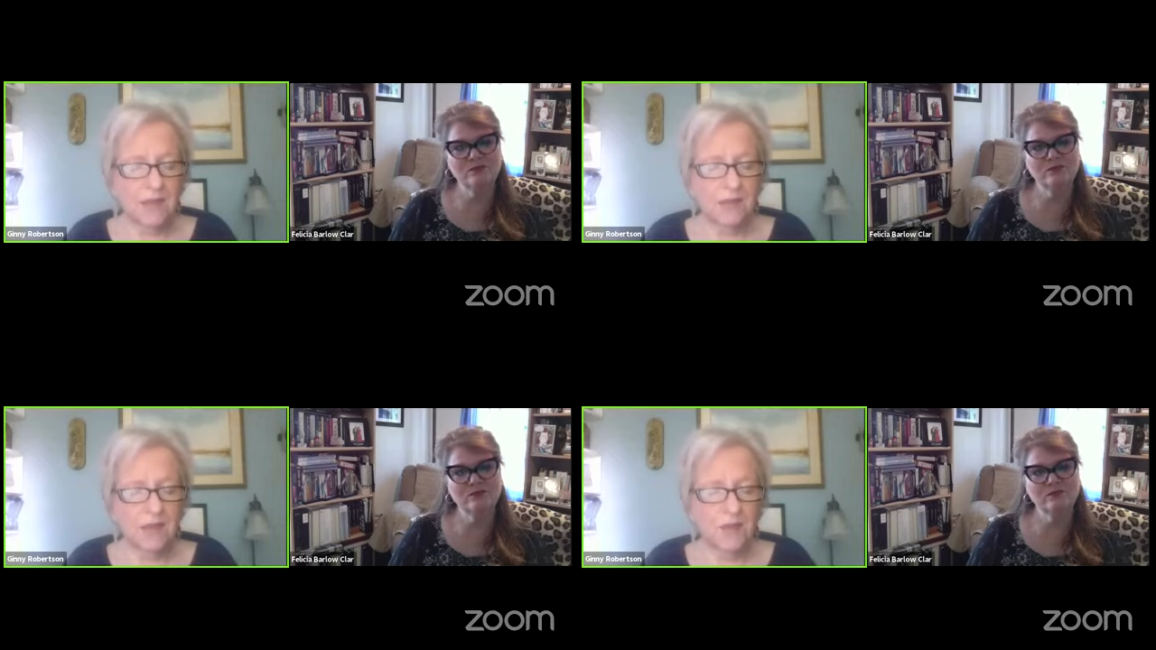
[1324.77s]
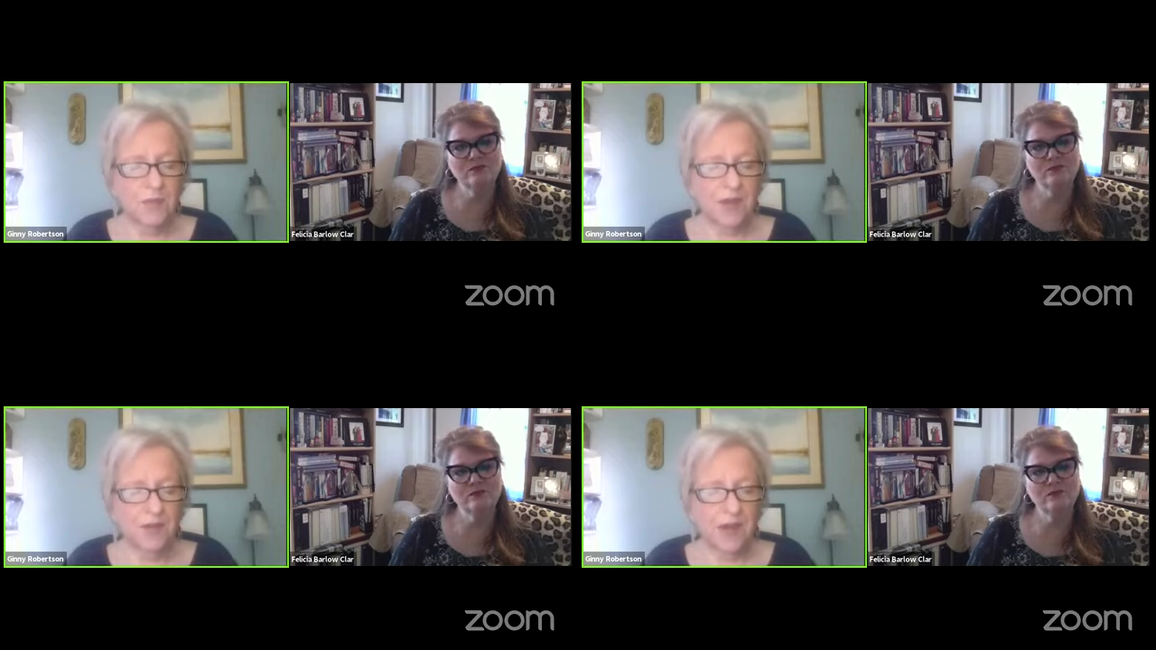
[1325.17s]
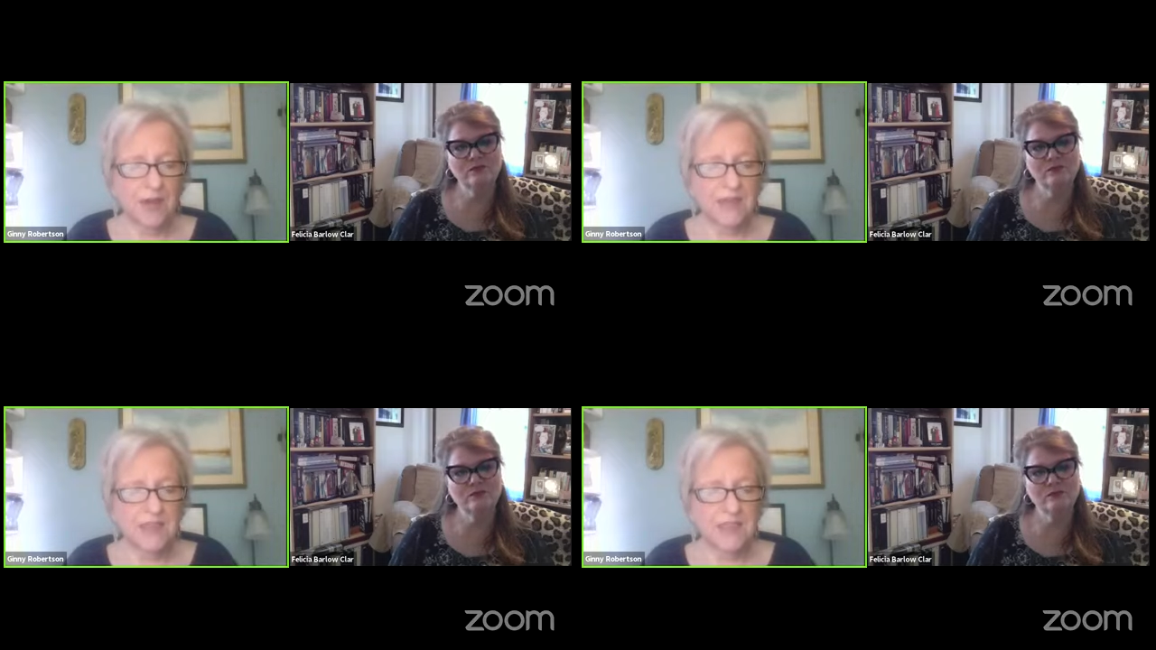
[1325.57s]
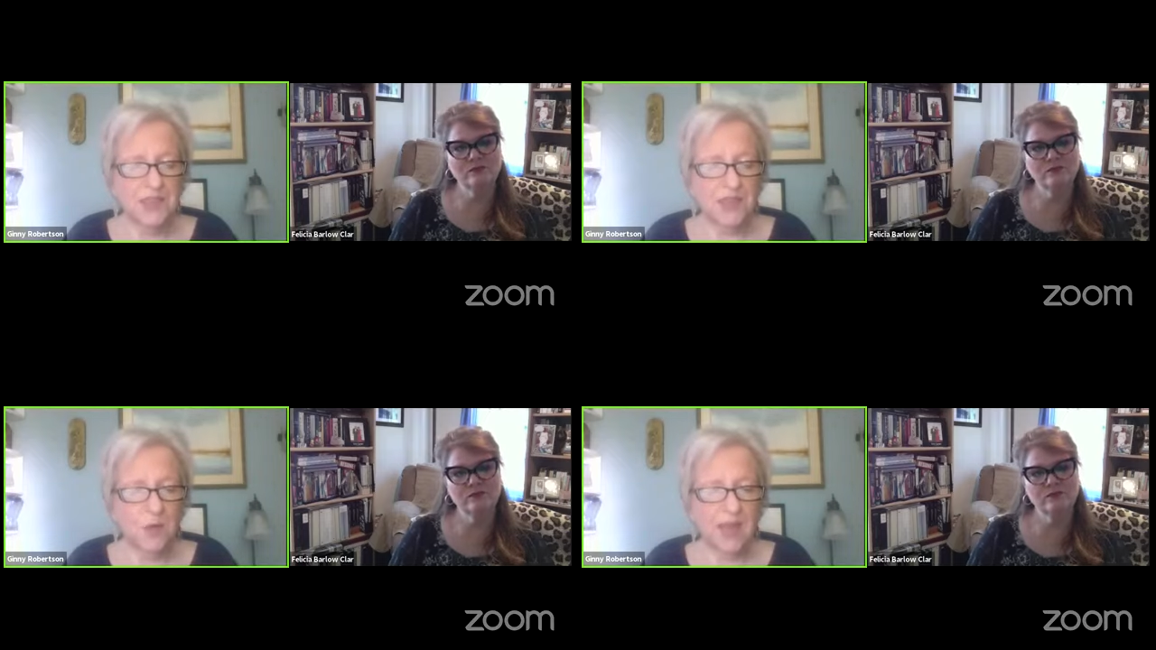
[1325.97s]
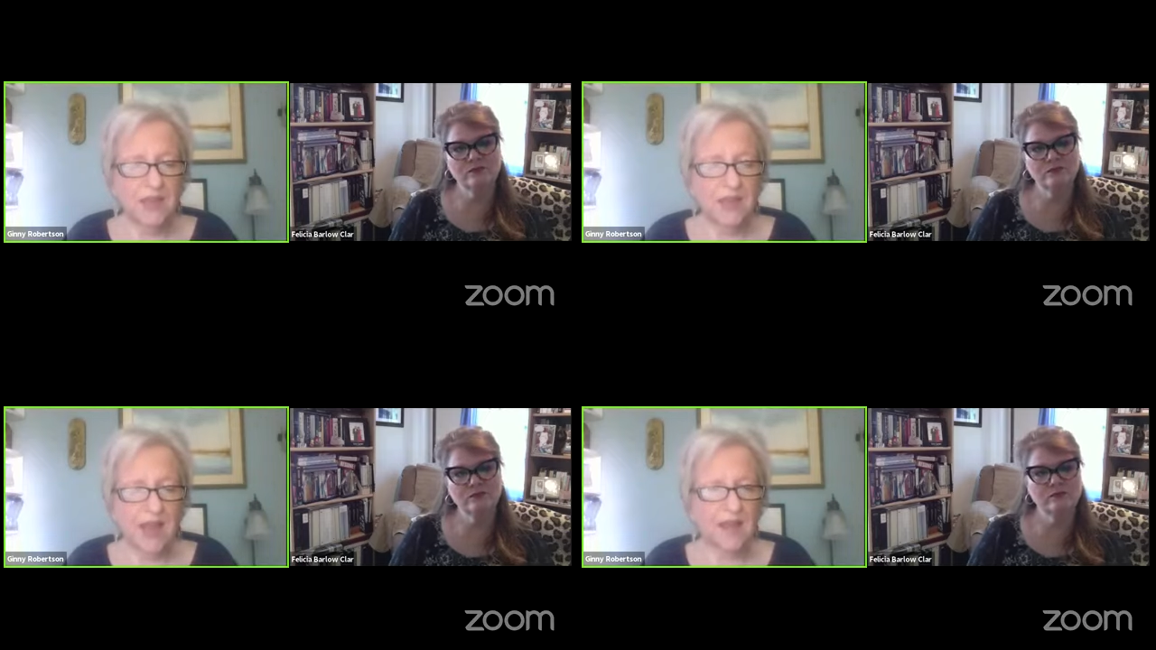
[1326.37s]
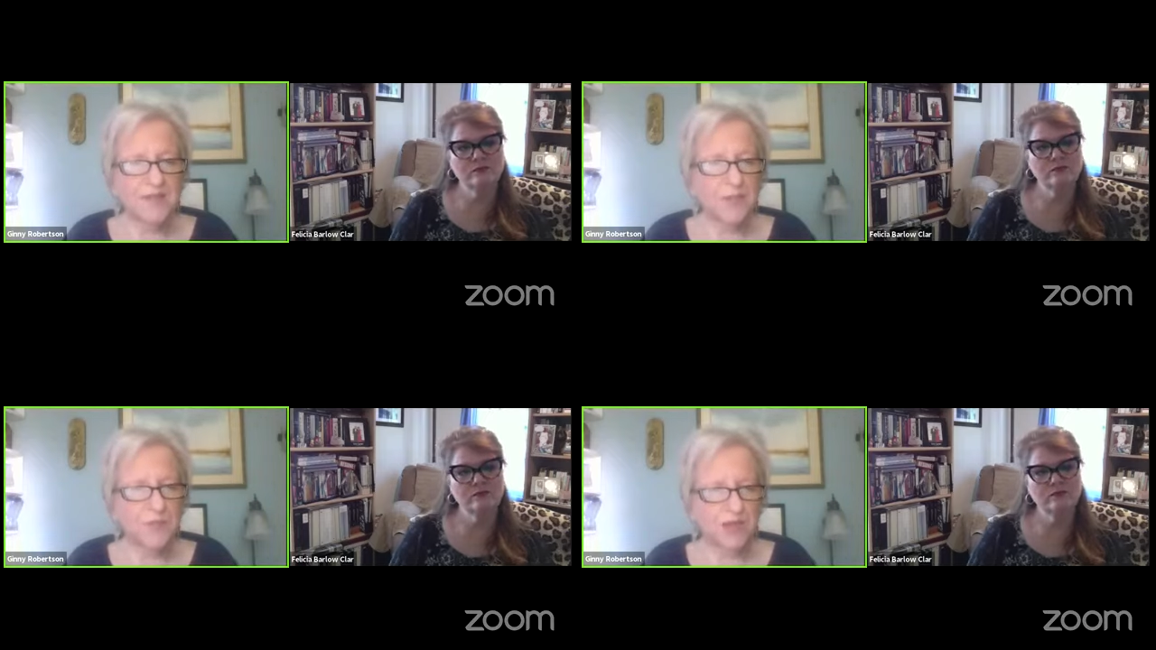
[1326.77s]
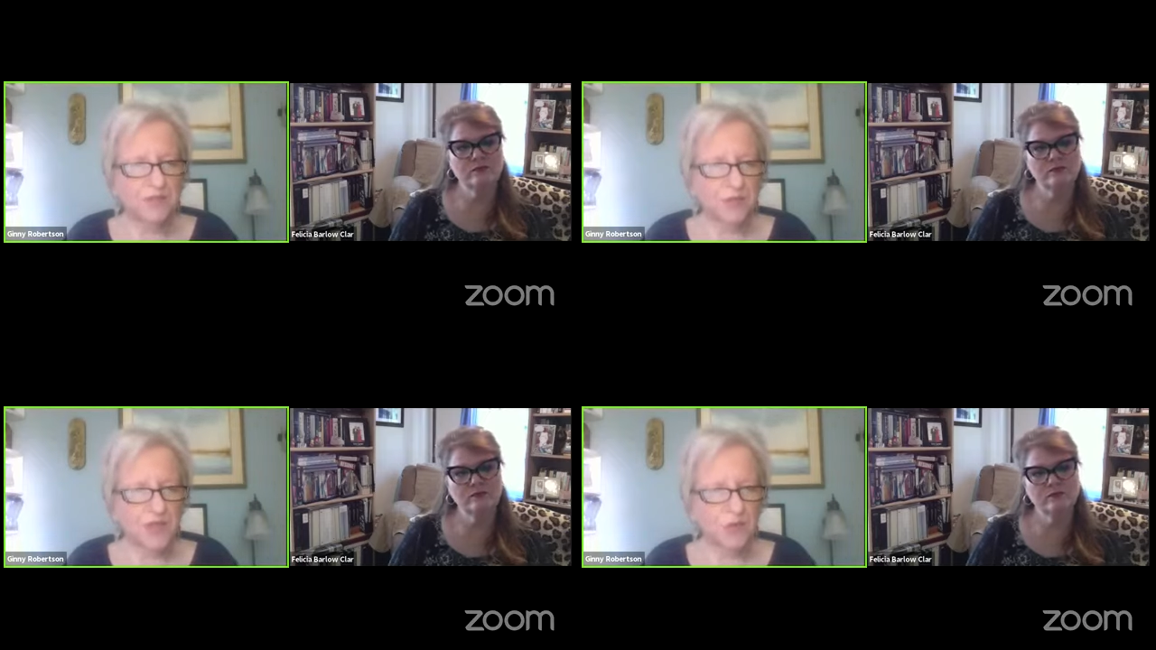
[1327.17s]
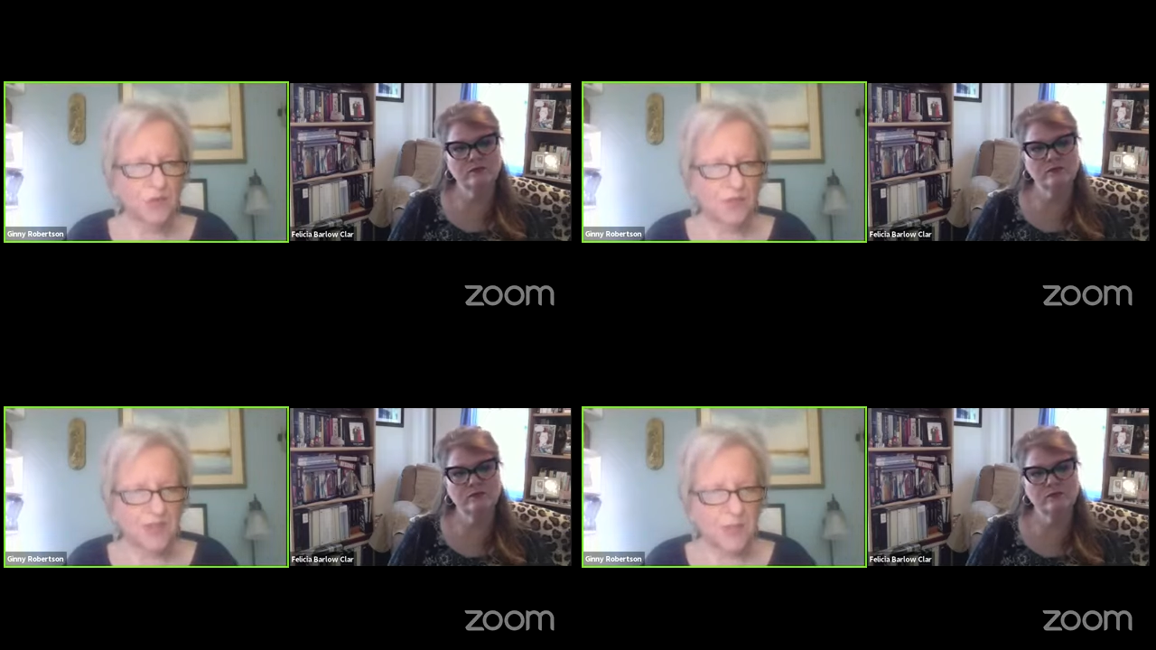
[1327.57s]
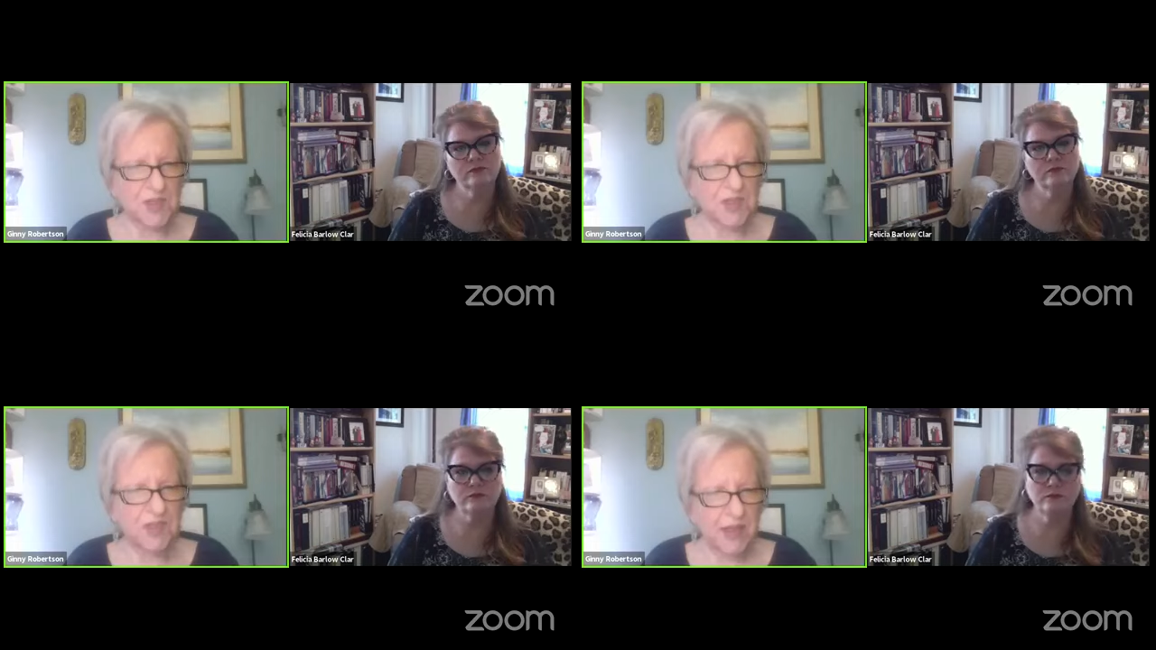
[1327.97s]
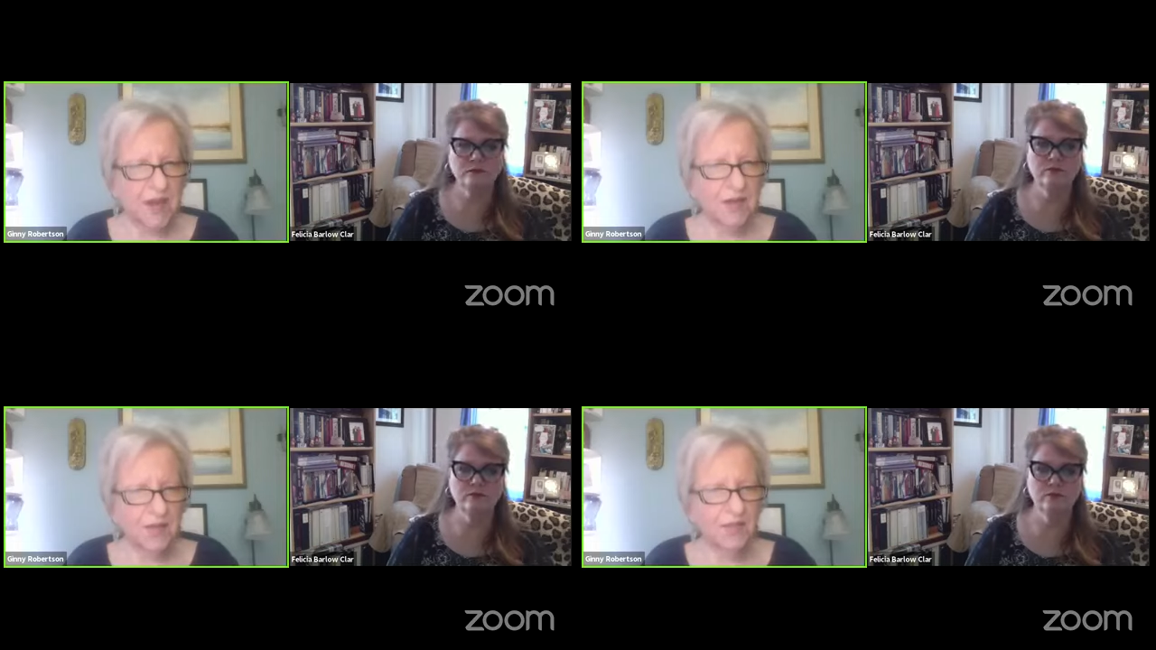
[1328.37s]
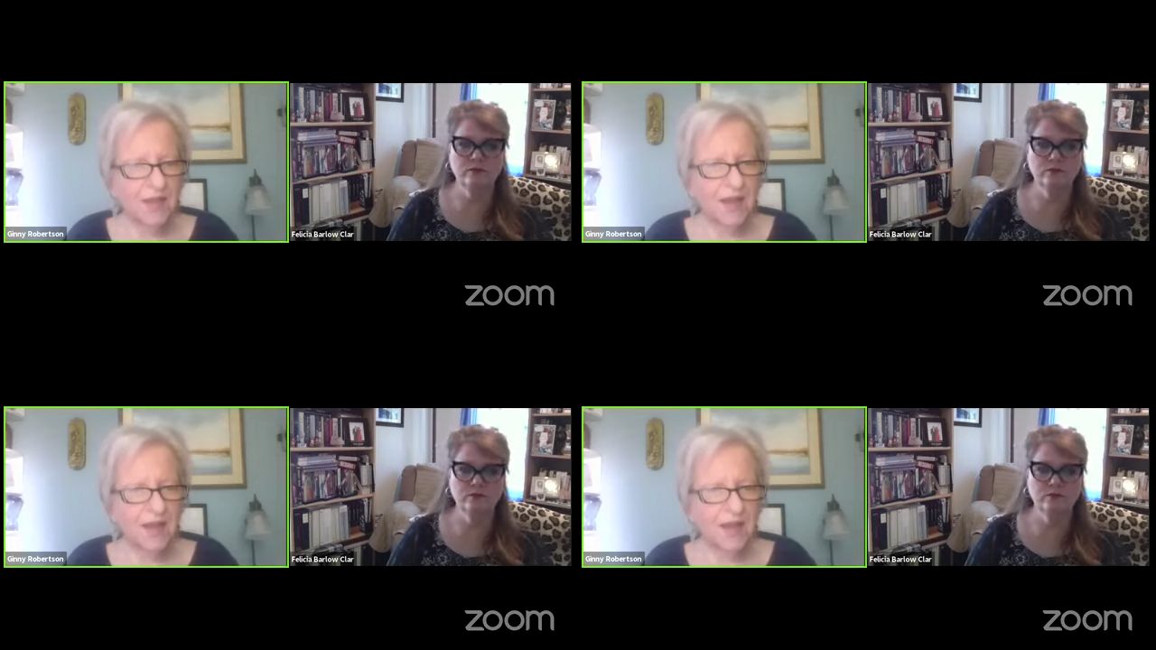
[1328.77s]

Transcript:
Speaker 1: it would be a great idea to go ahead and have something virtual especially now